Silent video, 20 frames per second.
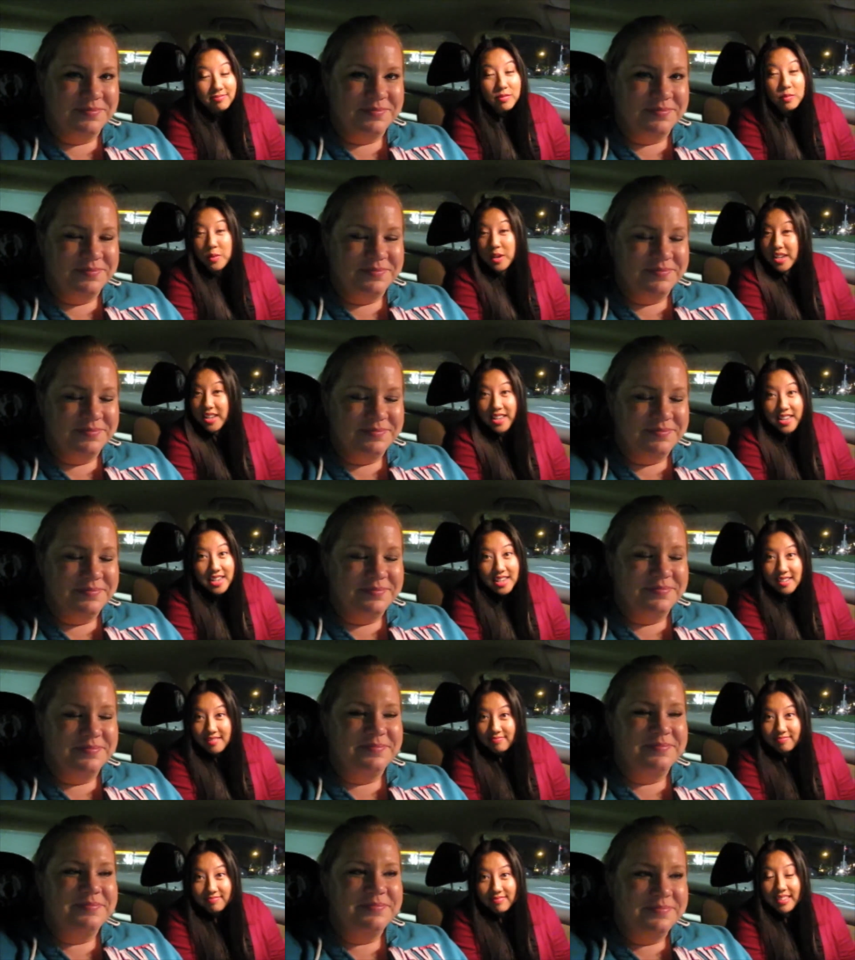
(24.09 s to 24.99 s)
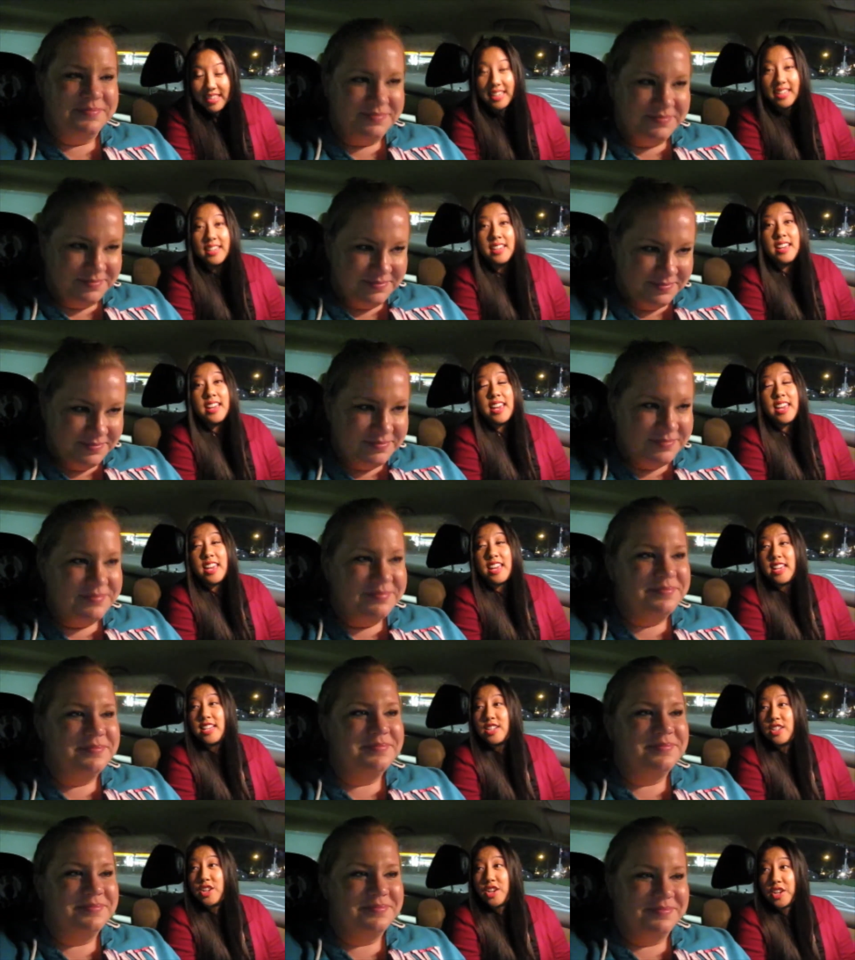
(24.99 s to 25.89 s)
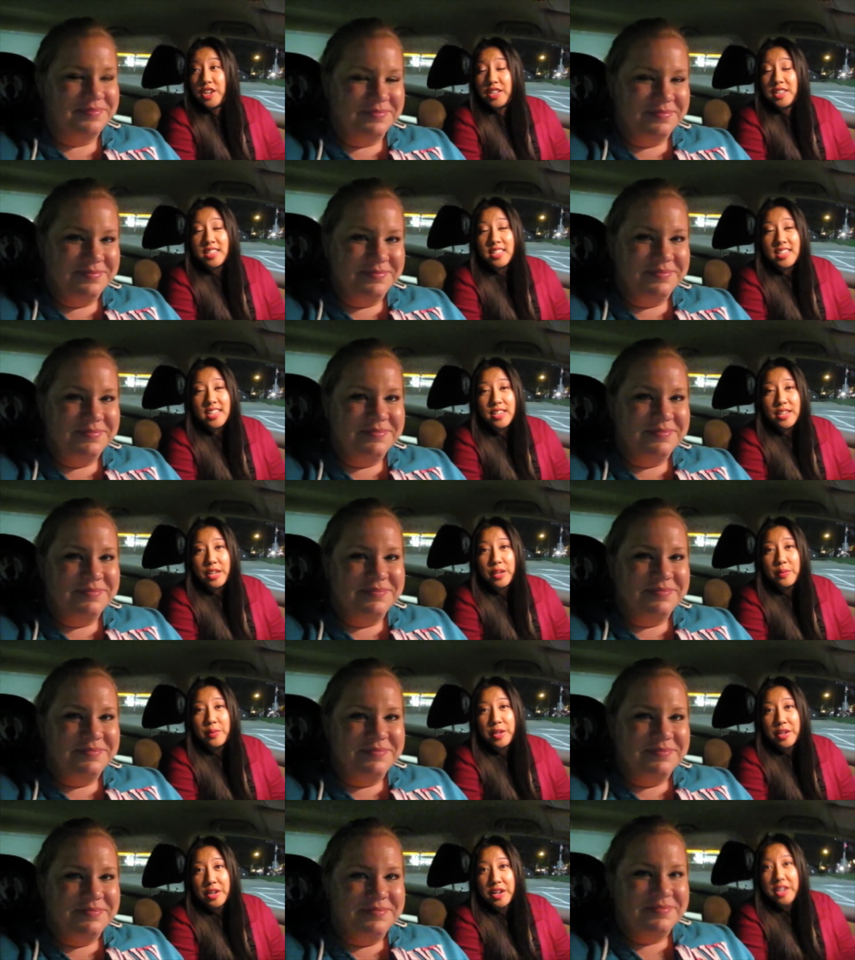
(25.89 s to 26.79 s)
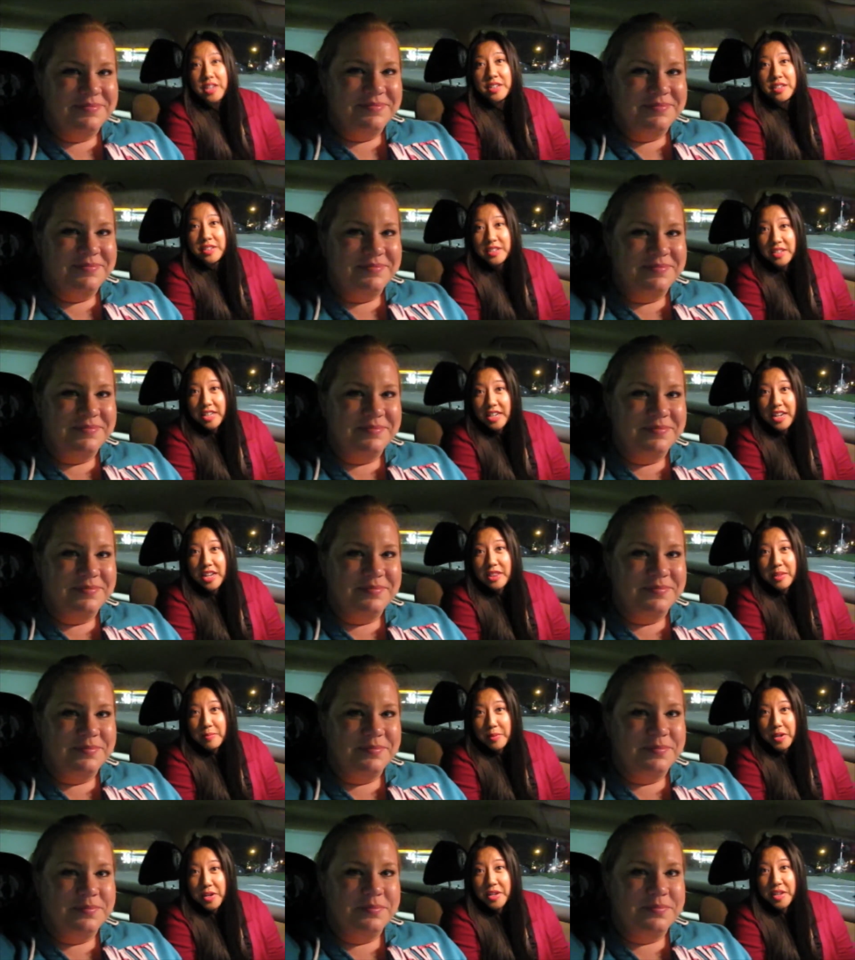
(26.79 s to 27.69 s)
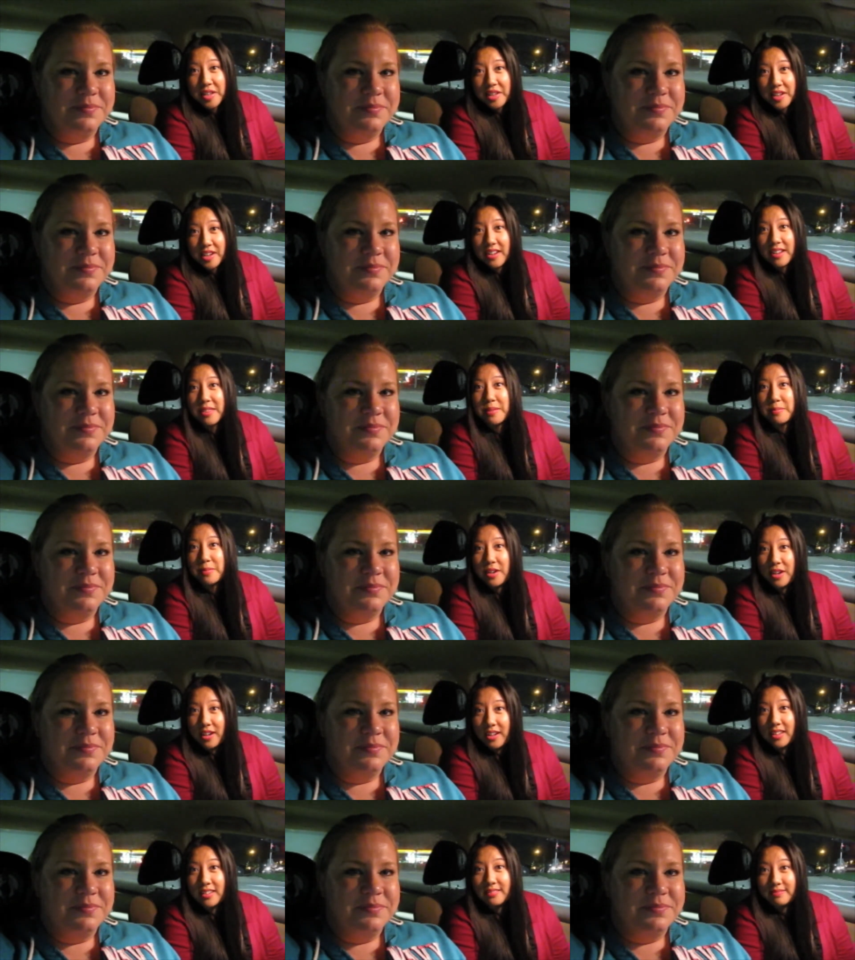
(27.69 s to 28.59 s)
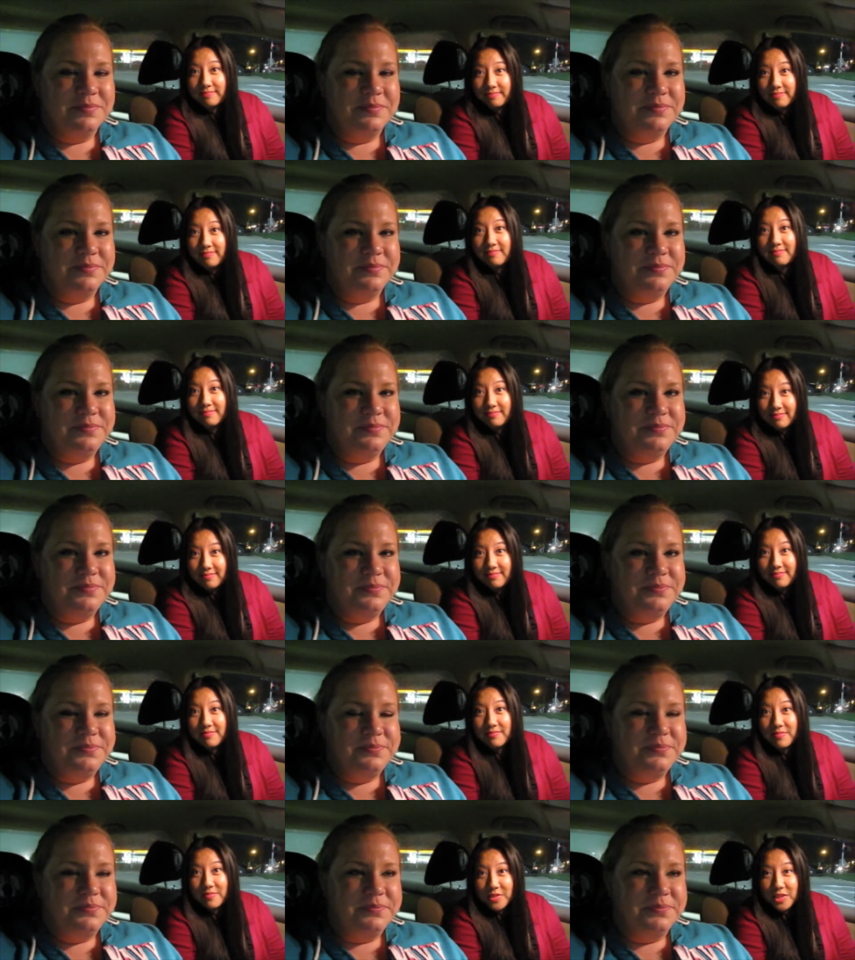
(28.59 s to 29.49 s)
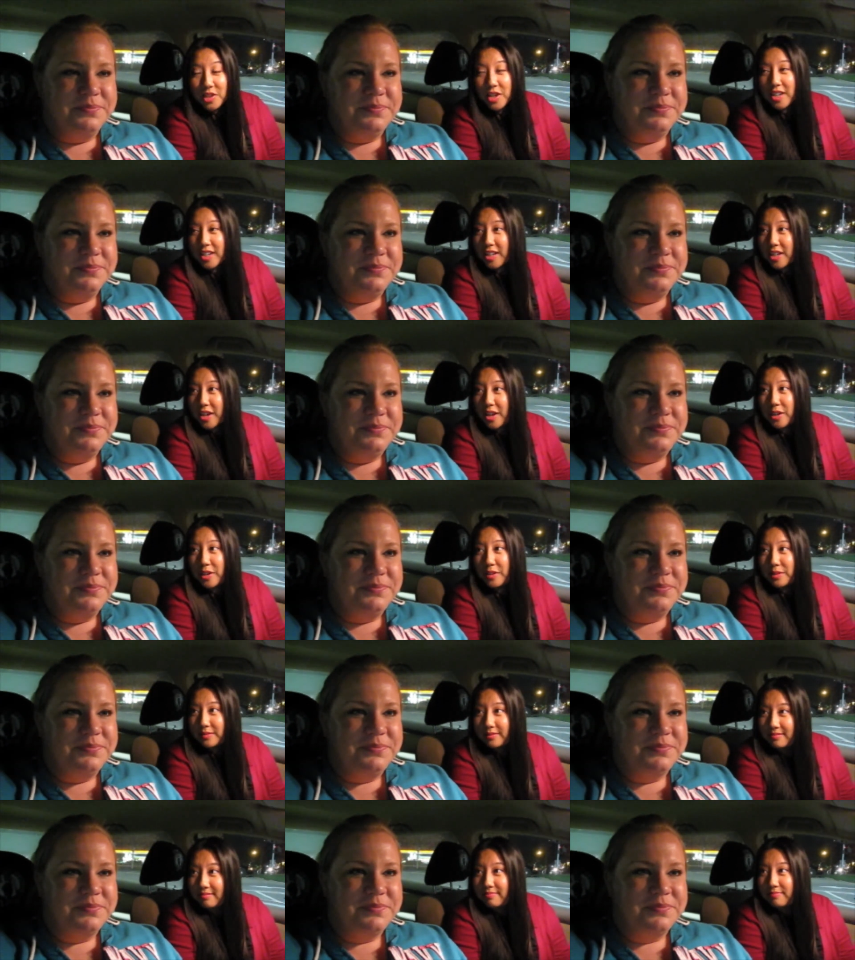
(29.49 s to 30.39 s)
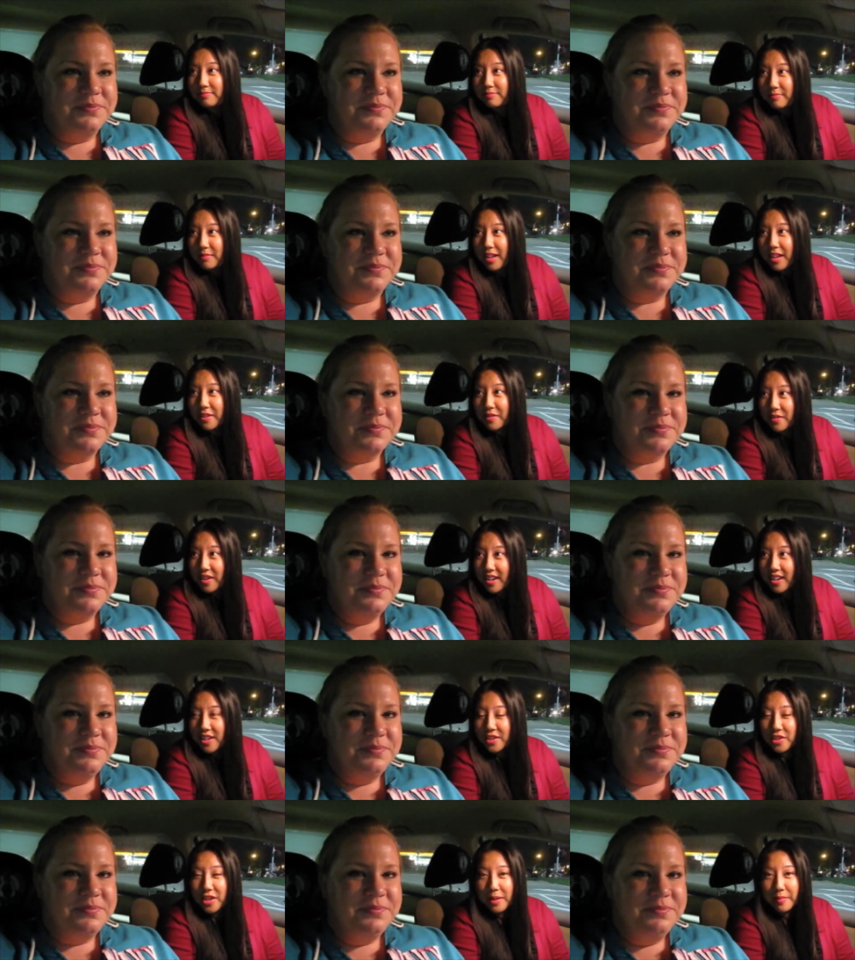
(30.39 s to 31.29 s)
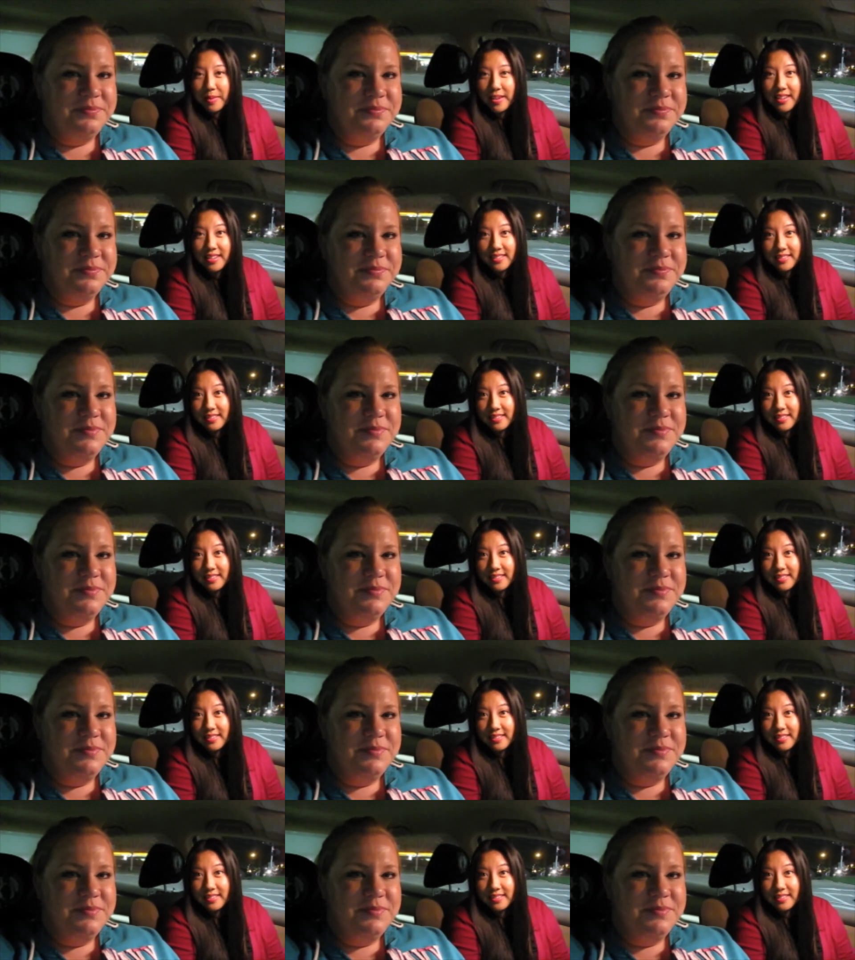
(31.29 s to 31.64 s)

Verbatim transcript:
Speaker 1: We did. And currently, we are sitting in the parking lot at the mall, trying mm-hmm. to go Black Friday shopping.